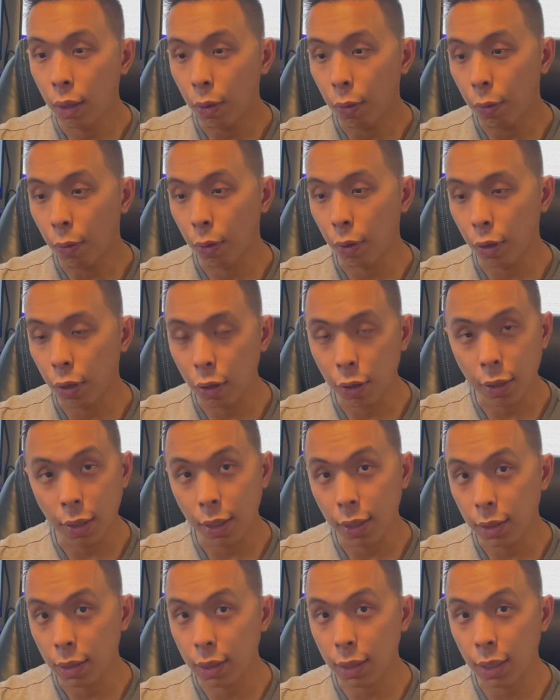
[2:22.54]
or you're
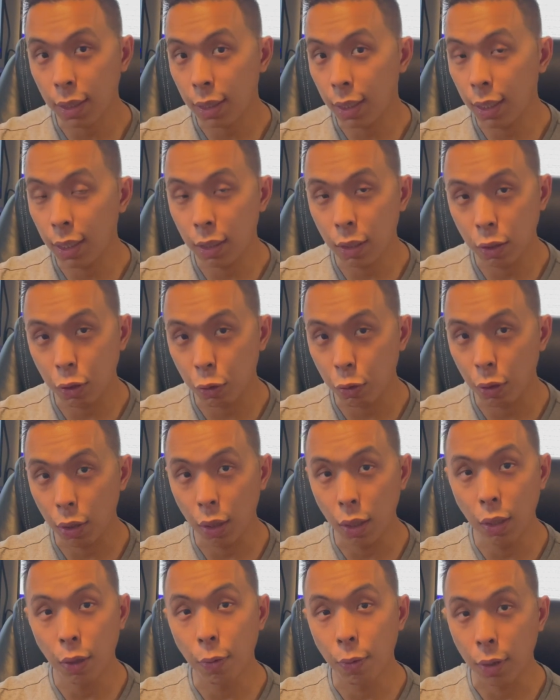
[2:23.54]
gonna set the industry
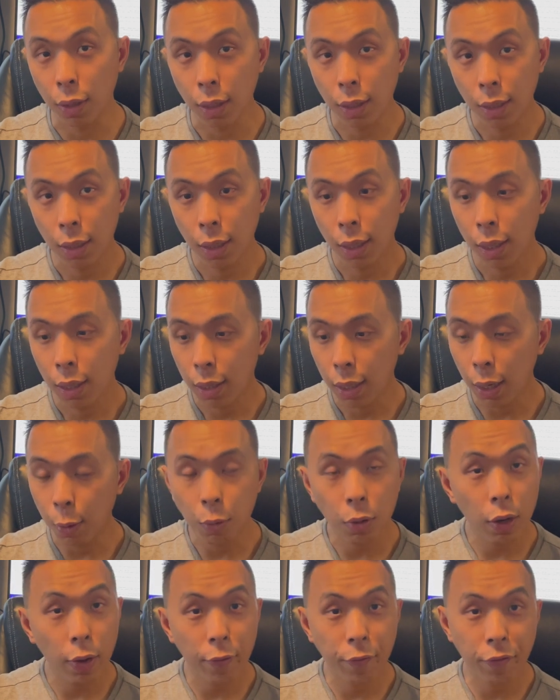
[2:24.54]
lower. Now,
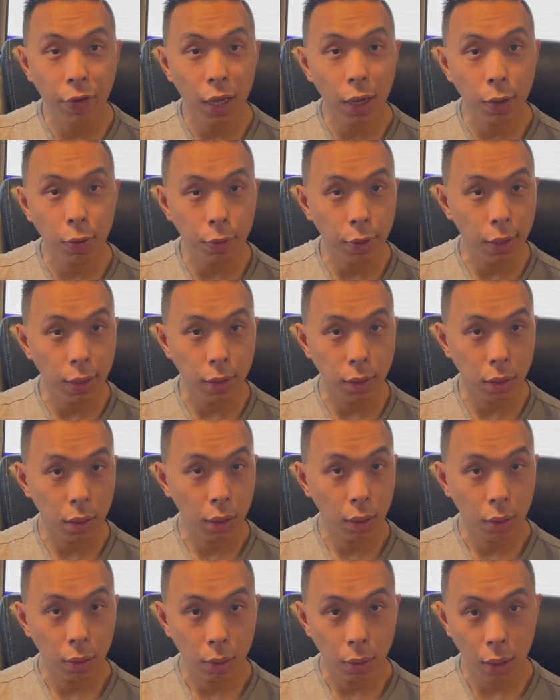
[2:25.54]
what I found is
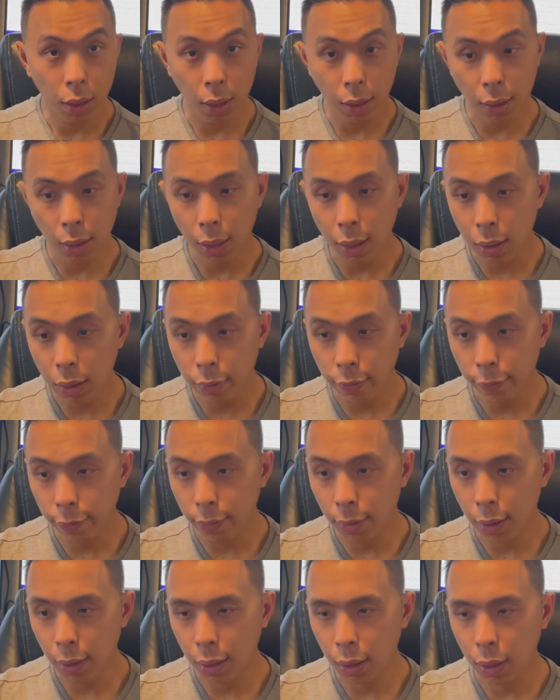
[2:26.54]
a lot of
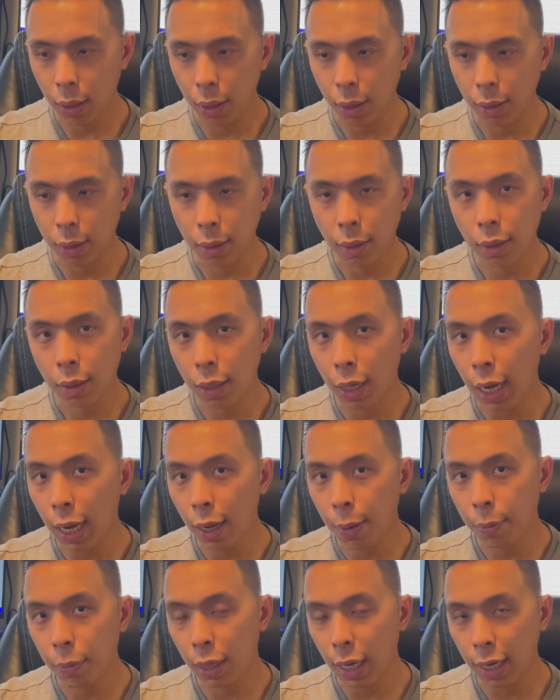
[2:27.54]
the
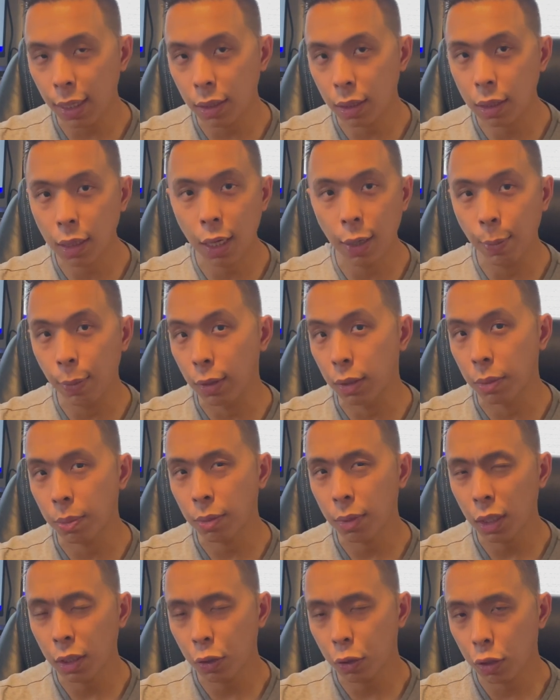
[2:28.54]
app landscape is
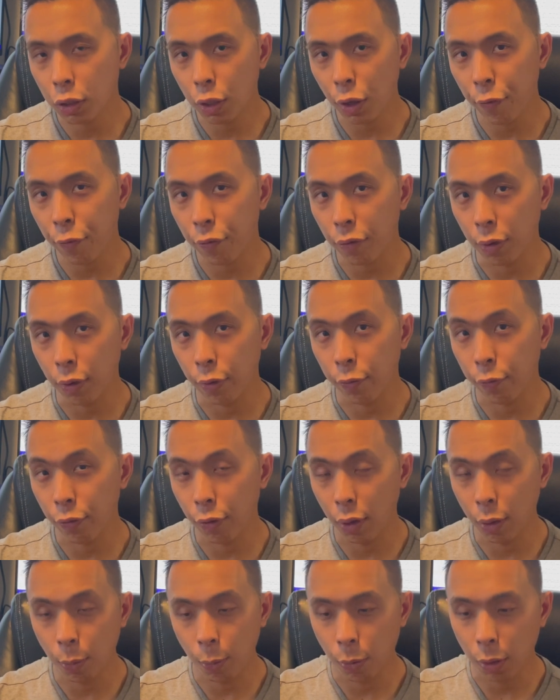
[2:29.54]
much different
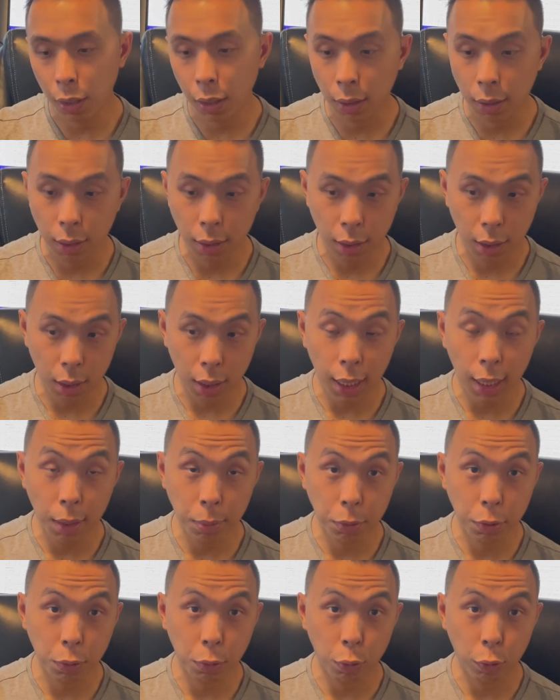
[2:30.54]
from when the
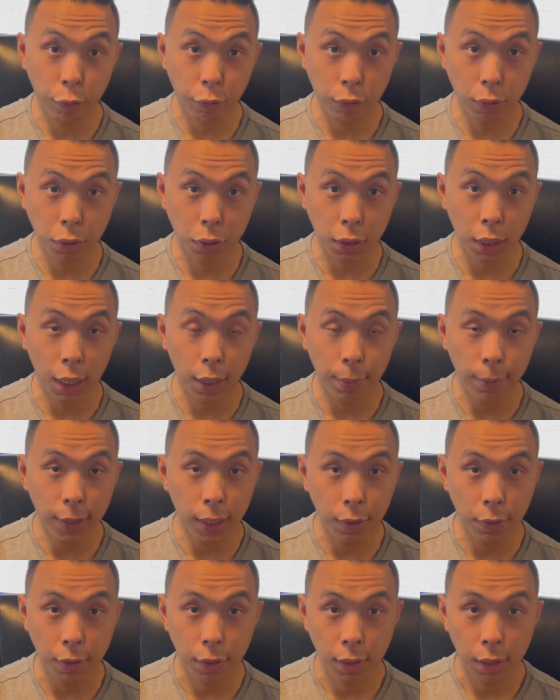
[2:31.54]
App Store first came
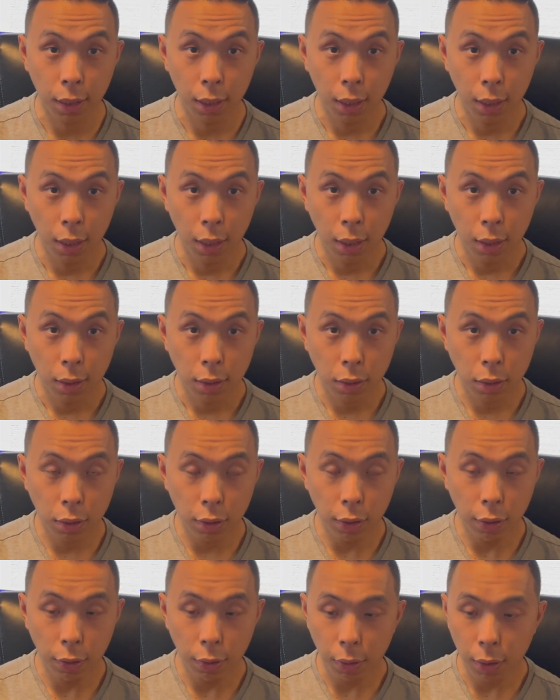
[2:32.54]
out.
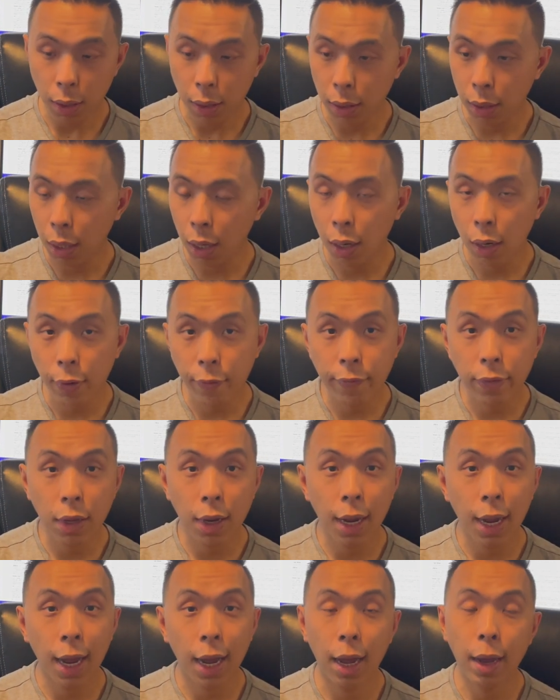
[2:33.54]
So a lot of
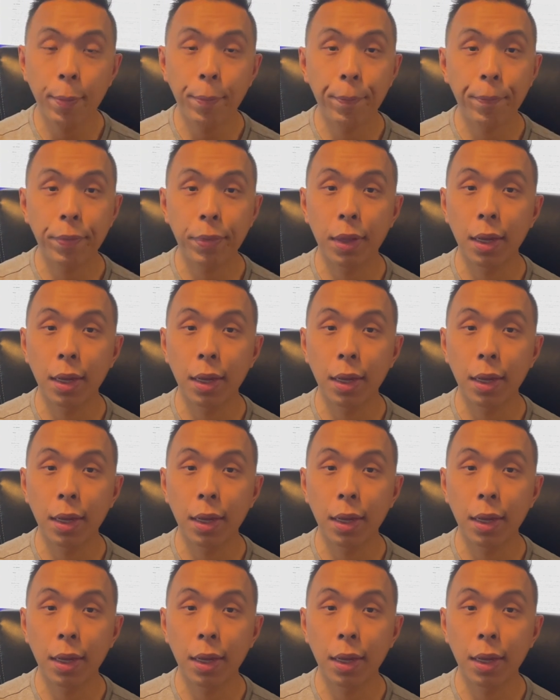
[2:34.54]
the app